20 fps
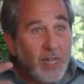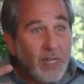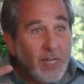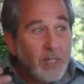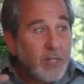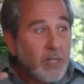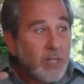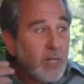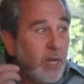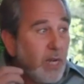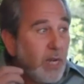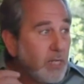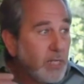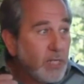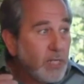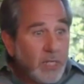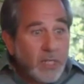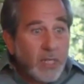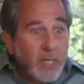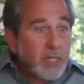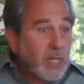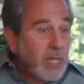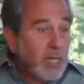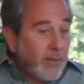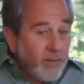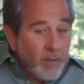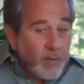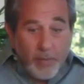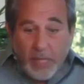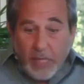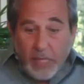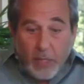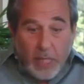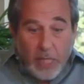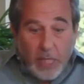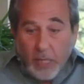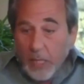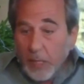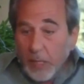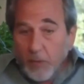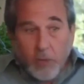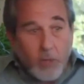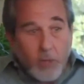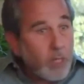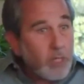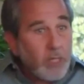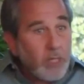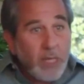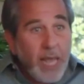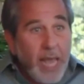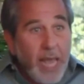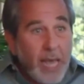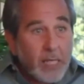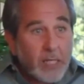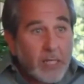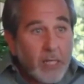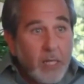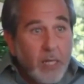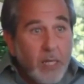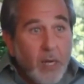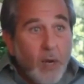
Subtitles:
So the consciousness doesn't have to be dealing with all the tasks.